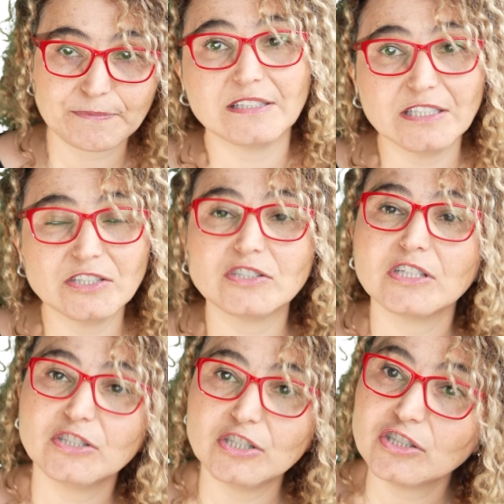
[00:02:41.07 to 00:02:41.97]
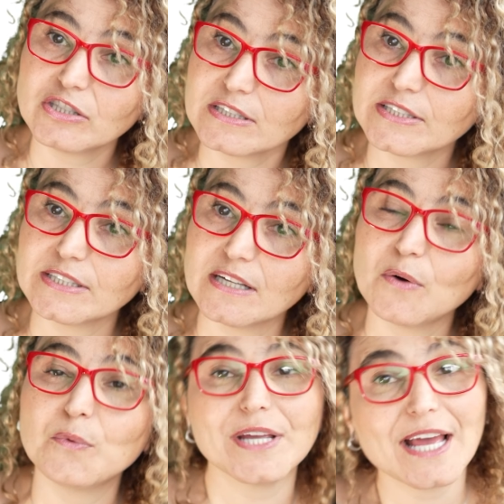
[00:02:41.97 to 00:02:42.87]
Dish, dishes,
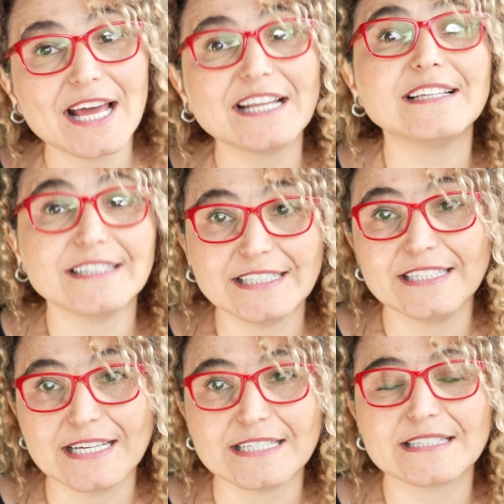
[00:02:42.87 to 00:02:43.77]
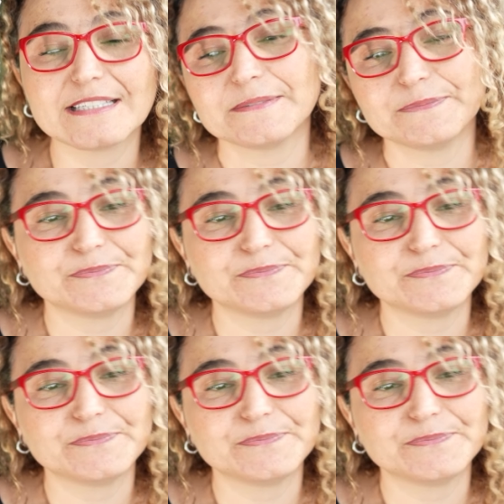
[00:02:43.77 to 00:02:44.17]
we add ES.